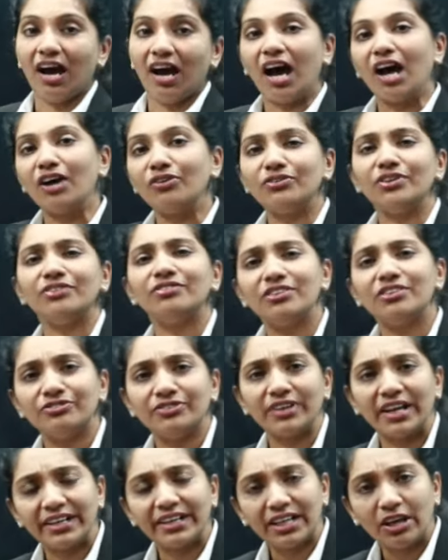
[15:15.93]
How we will
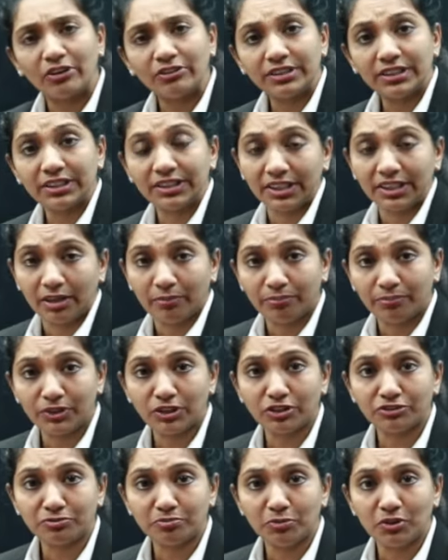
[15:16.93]
find out the number
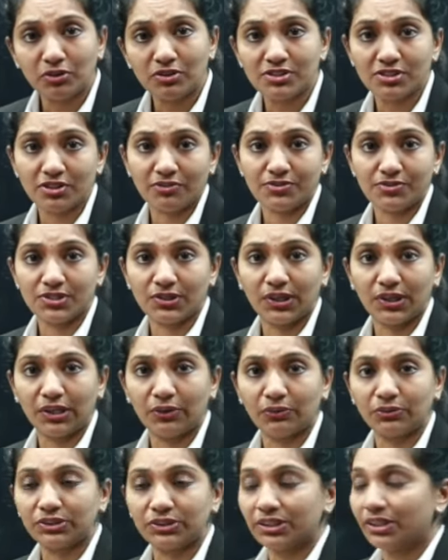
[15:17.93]
of moles of
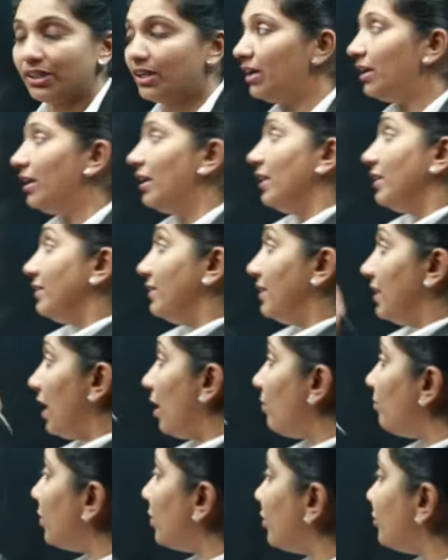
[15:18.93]
solute? The number